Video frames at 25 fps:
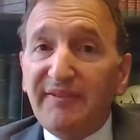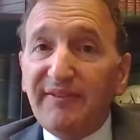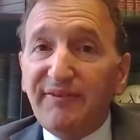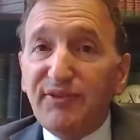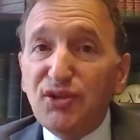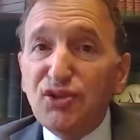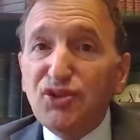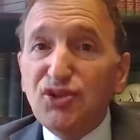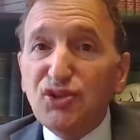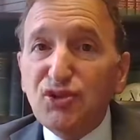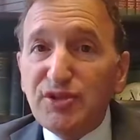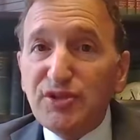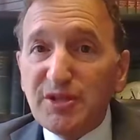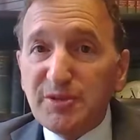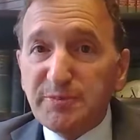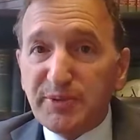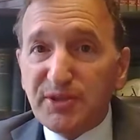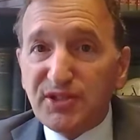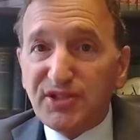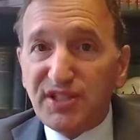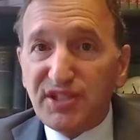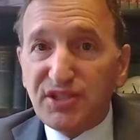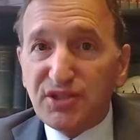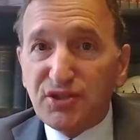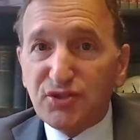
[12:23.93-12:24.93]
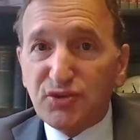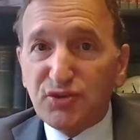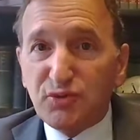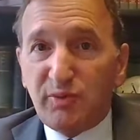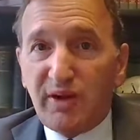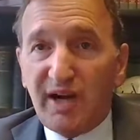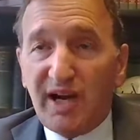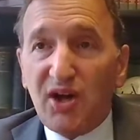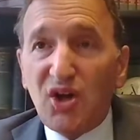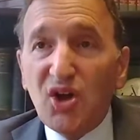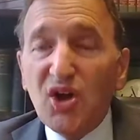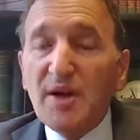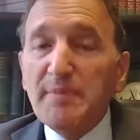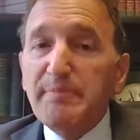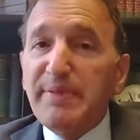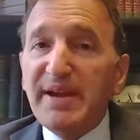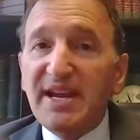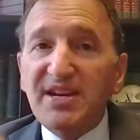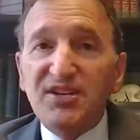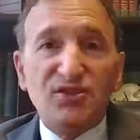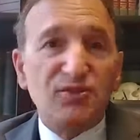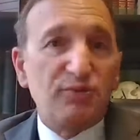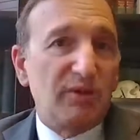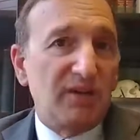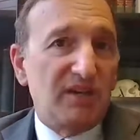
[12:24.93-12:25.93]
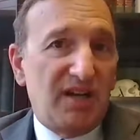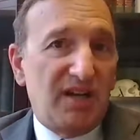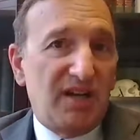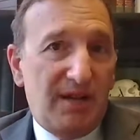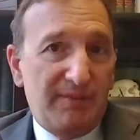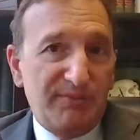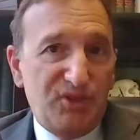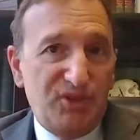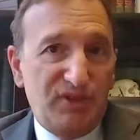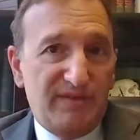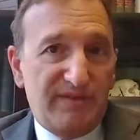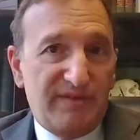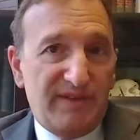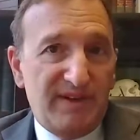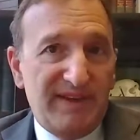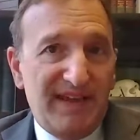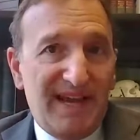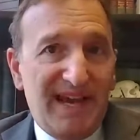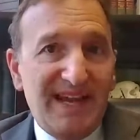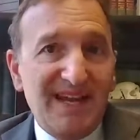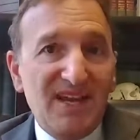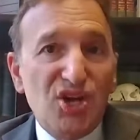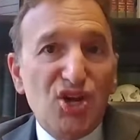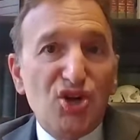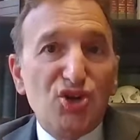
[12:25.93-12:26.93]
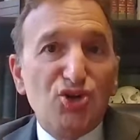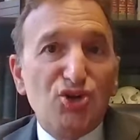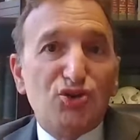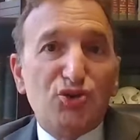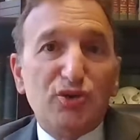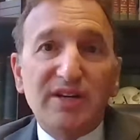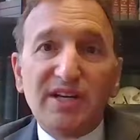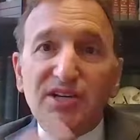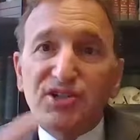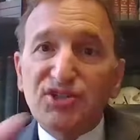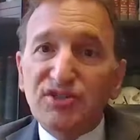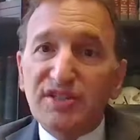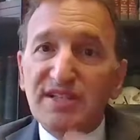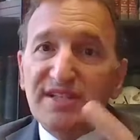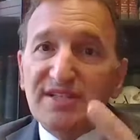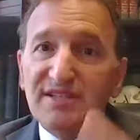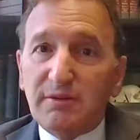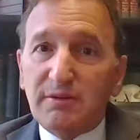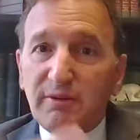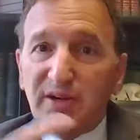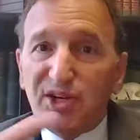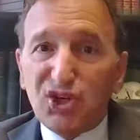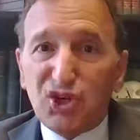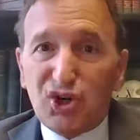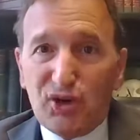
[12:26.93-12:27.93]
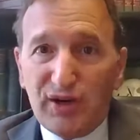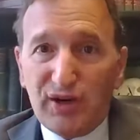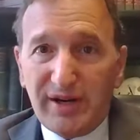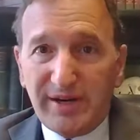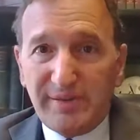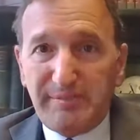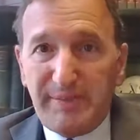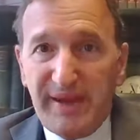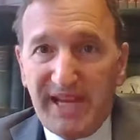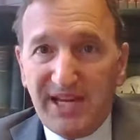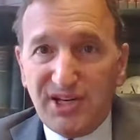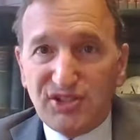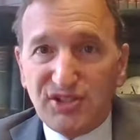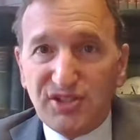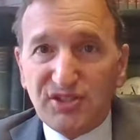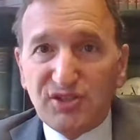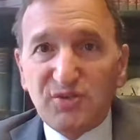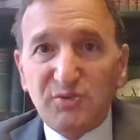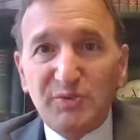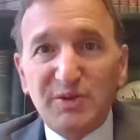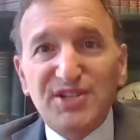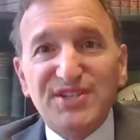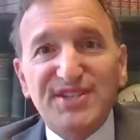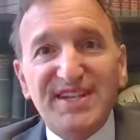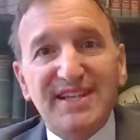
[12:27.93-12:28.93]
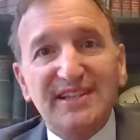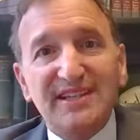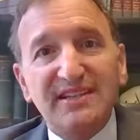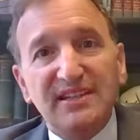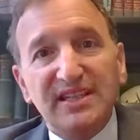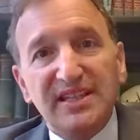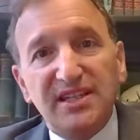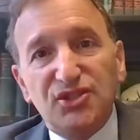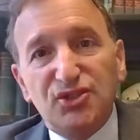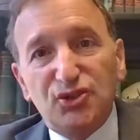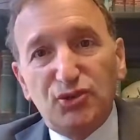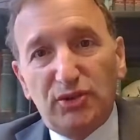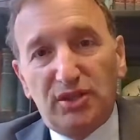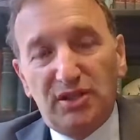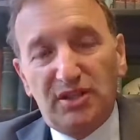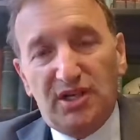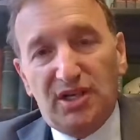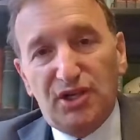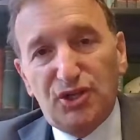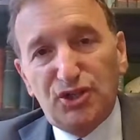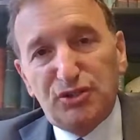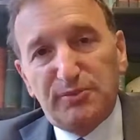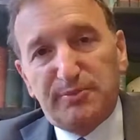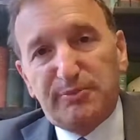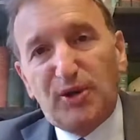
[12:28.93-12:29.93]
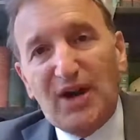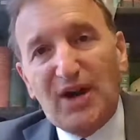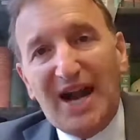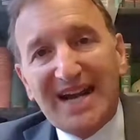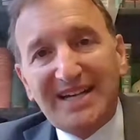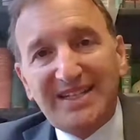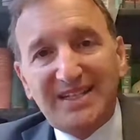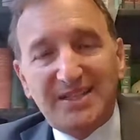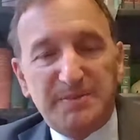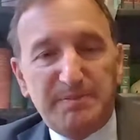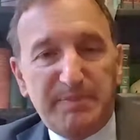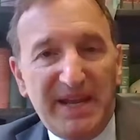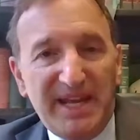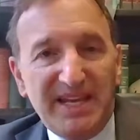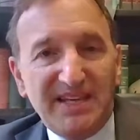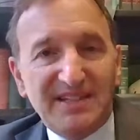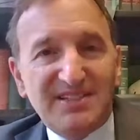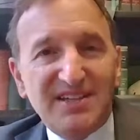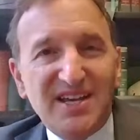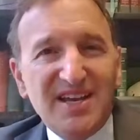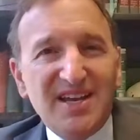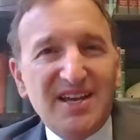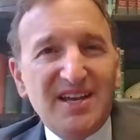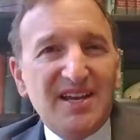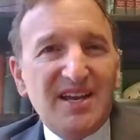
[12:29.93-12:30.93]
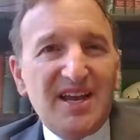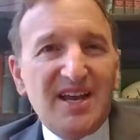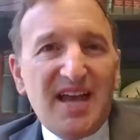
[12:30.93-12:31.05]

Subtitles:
If you do these procedures well, patients will come to you for that. Traditionally, these are recurring patients, which then leads to a larger practice base.